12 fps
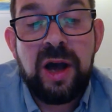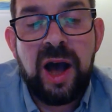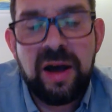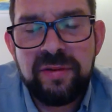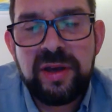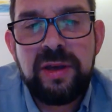
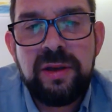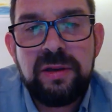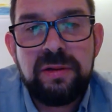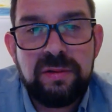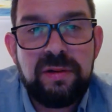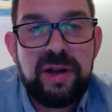Having
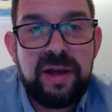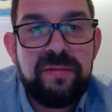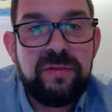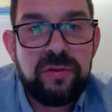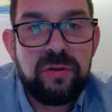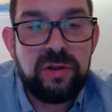
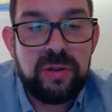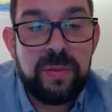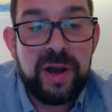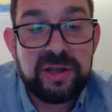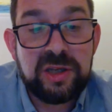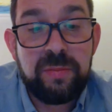lived through the
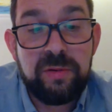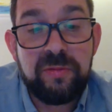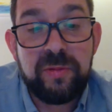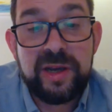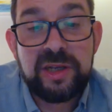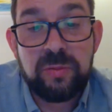past couple
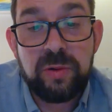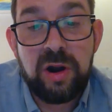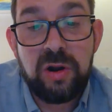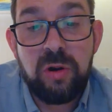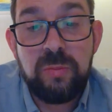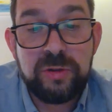of weeks where
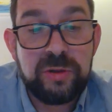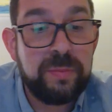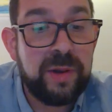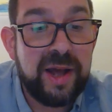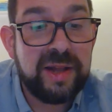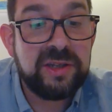our hopes
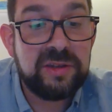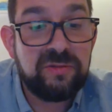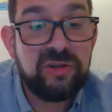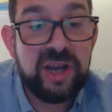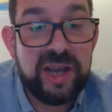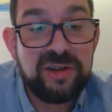and plans
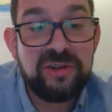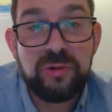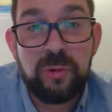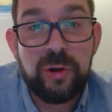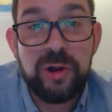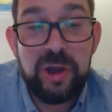have changed
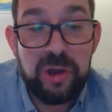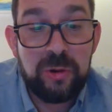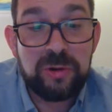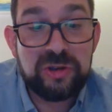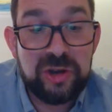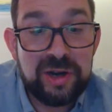or,
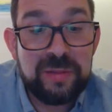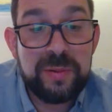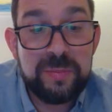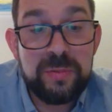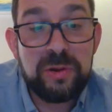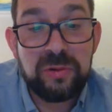or certainly
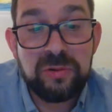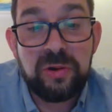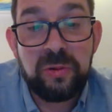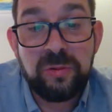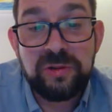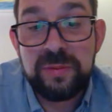been put on
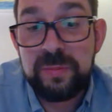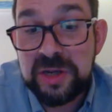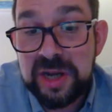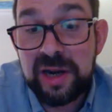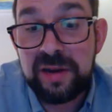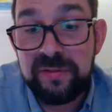hold, and
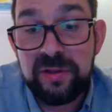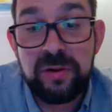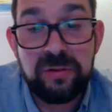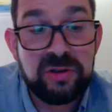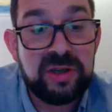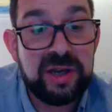particularly for those